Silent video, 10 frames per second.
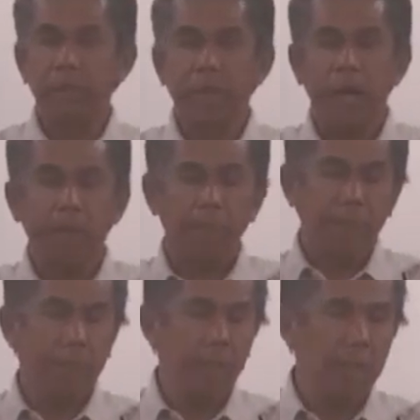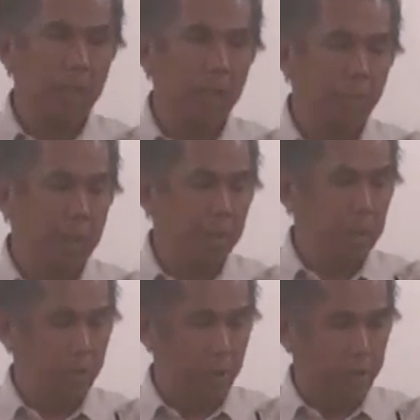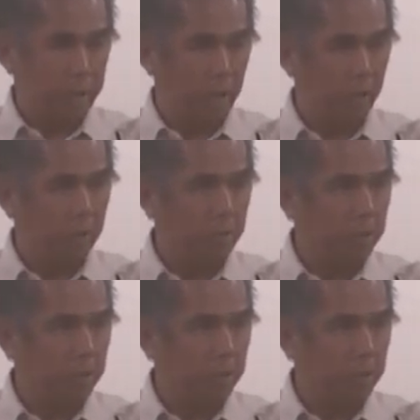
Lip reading: is happening in America right now,